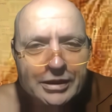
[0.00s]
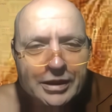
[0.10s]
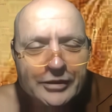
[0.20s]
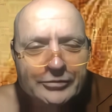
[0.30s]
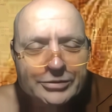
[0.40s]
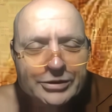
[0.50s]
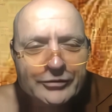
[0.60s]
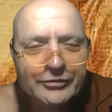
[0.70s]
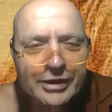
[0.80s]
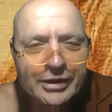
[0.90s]
I've
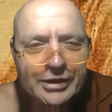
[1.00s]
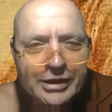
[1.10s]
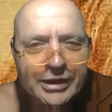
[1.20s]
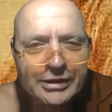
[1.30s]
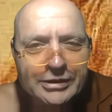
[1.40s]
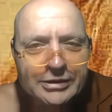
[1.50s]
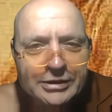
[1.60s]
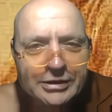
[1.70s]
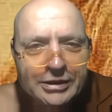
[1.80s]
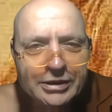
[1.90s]
observed that that
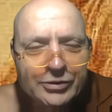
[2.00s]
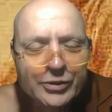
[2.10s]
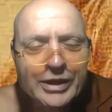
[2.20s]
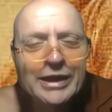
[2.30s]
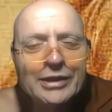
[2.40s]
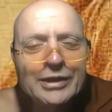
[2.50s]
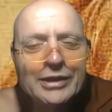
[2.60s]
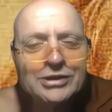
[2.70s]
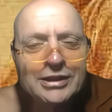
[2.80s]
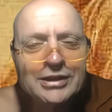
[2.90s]
we can
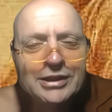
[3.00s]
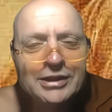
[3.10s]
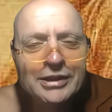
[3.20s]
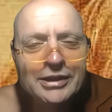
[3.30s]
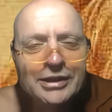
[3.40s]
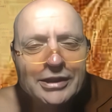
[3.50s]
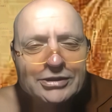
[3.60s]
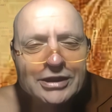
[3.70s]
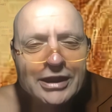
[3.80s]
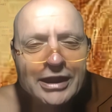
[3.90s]
study
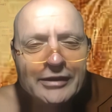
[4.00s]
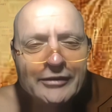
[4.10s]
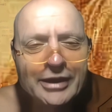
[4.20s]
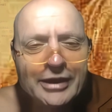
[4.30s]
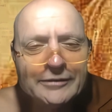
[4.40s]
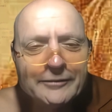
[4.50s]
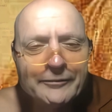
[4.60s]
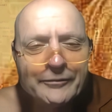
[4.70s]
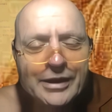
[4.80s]
things and then